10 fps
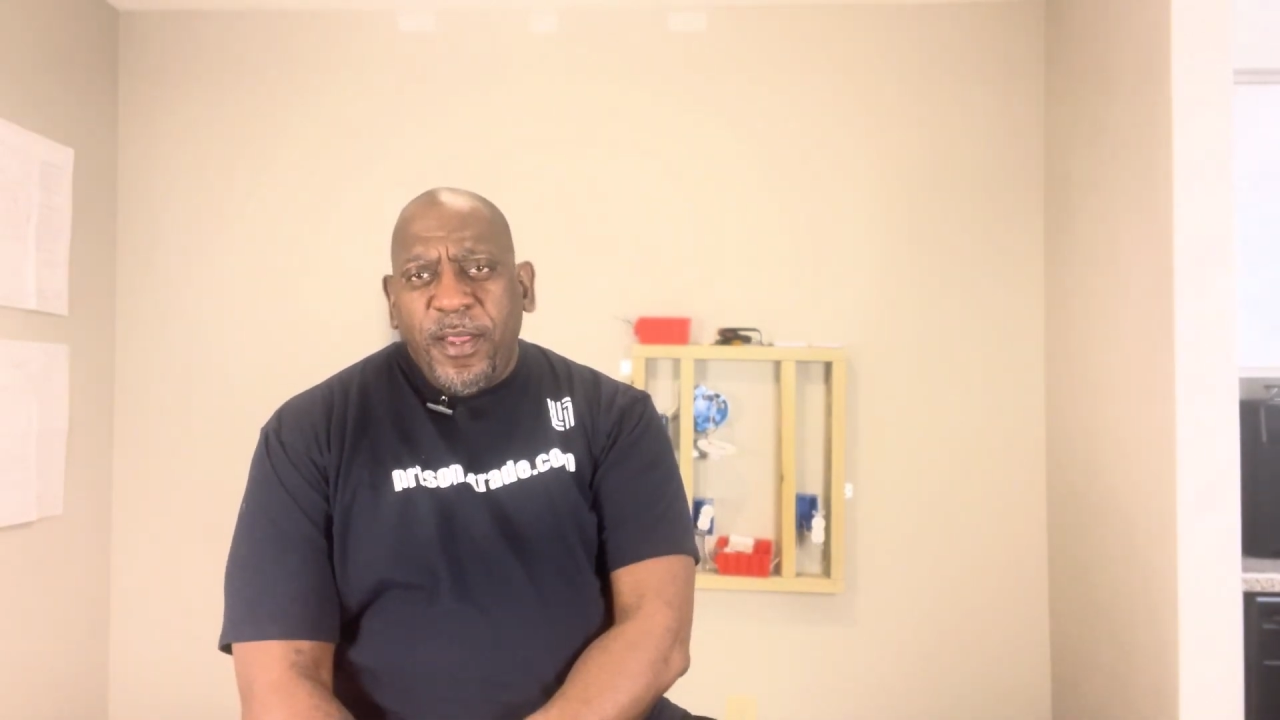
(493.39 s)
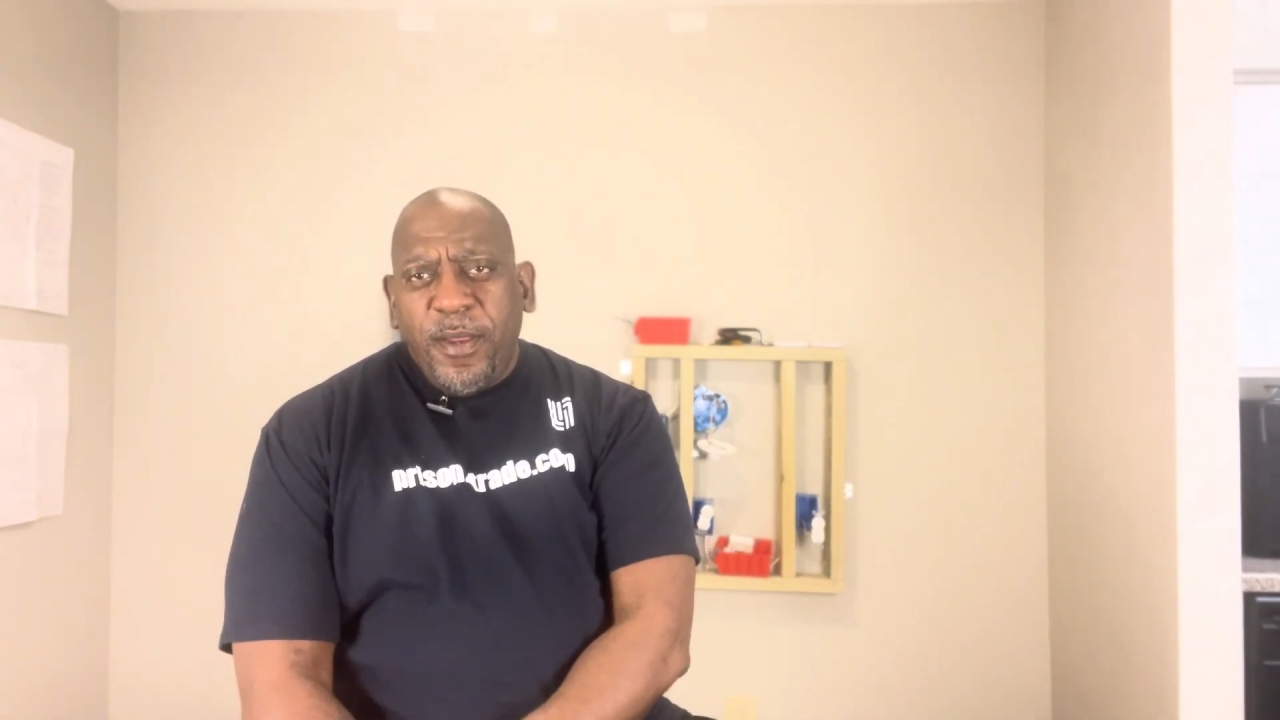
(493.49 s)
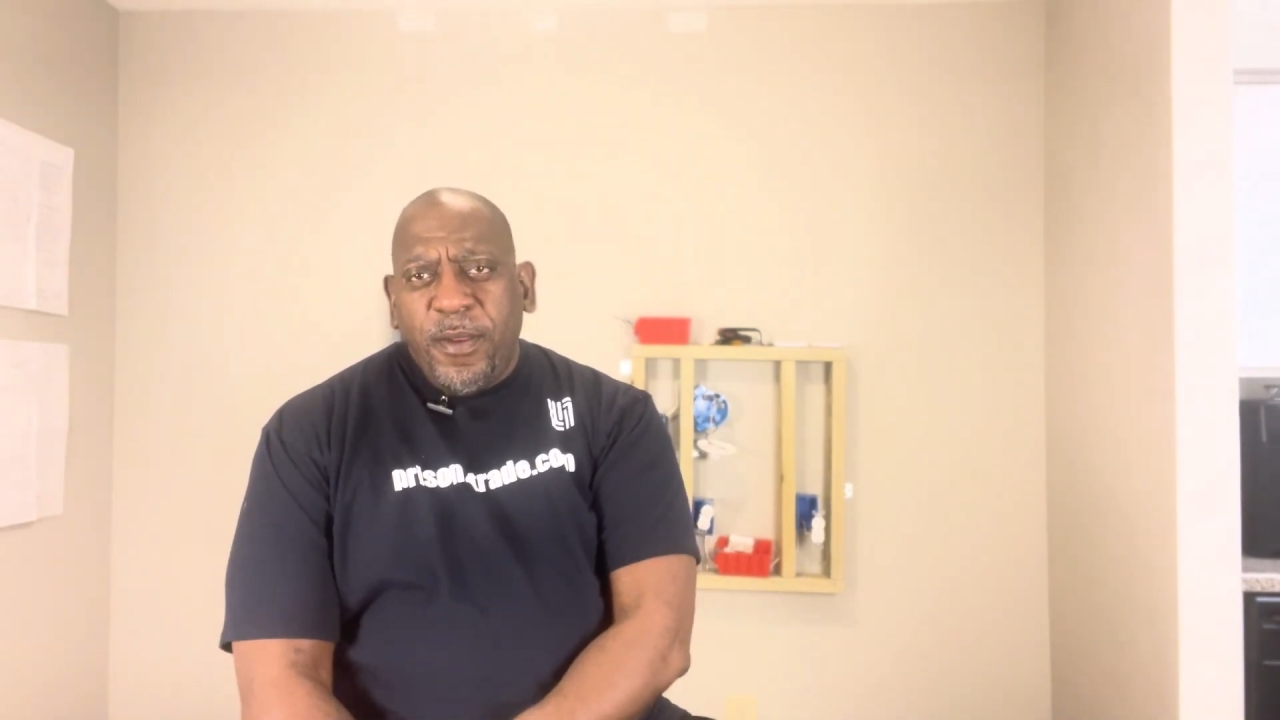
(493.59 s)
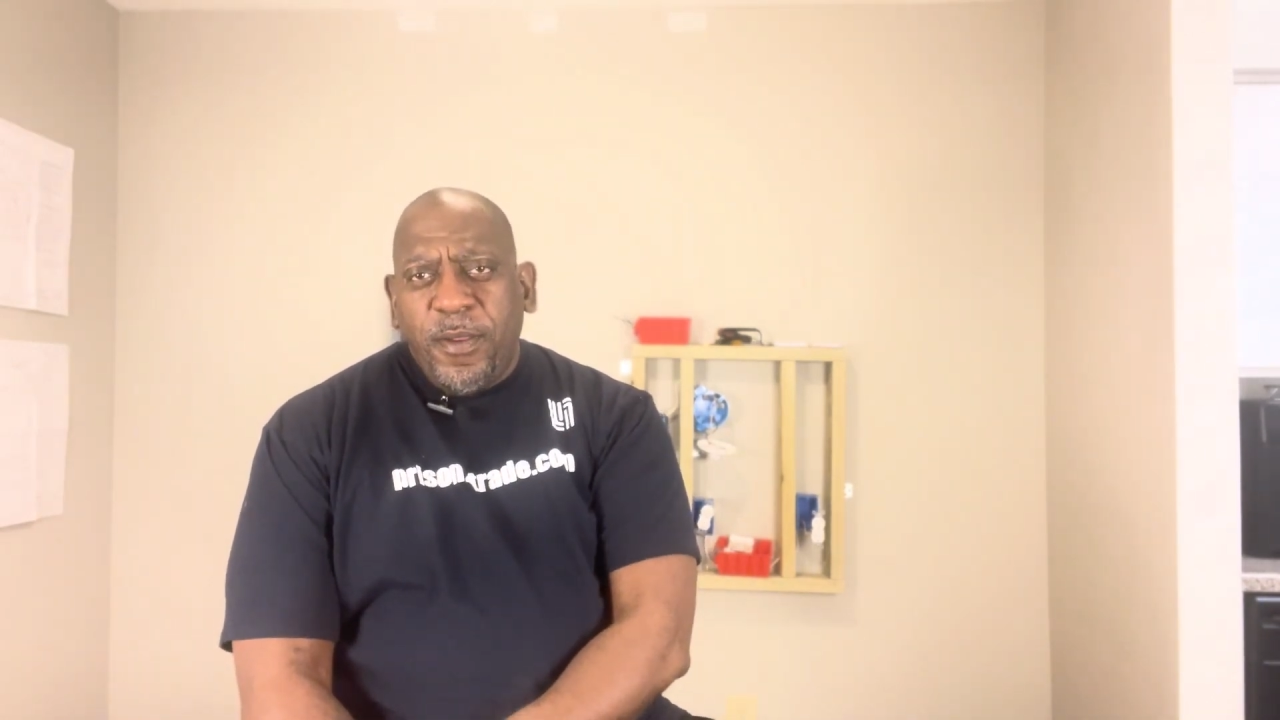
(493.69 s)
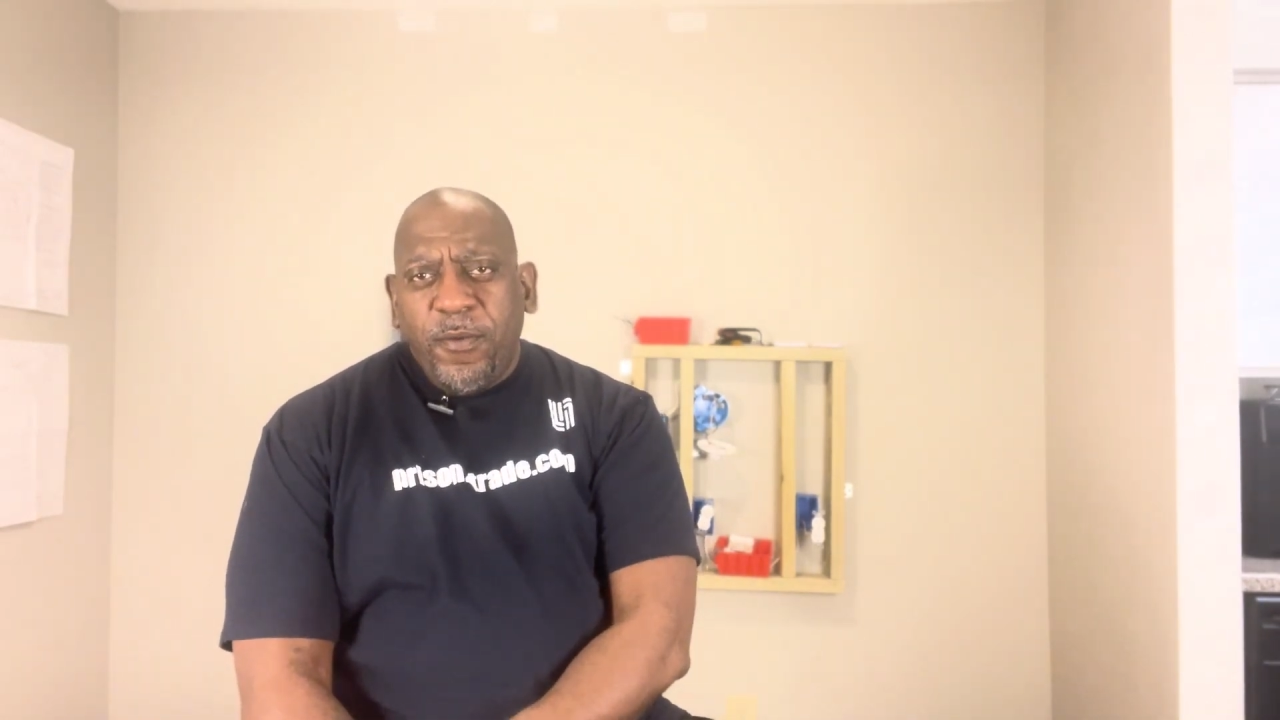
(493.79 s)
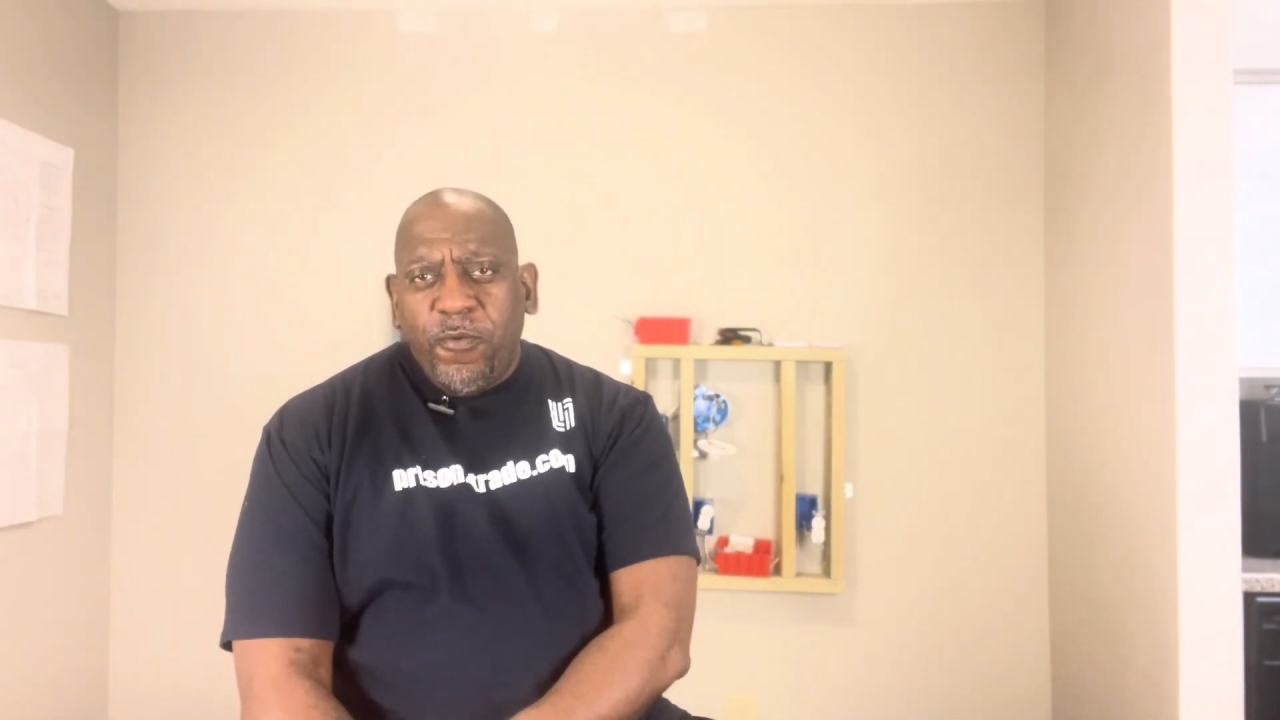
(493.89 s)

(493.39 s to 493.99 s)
the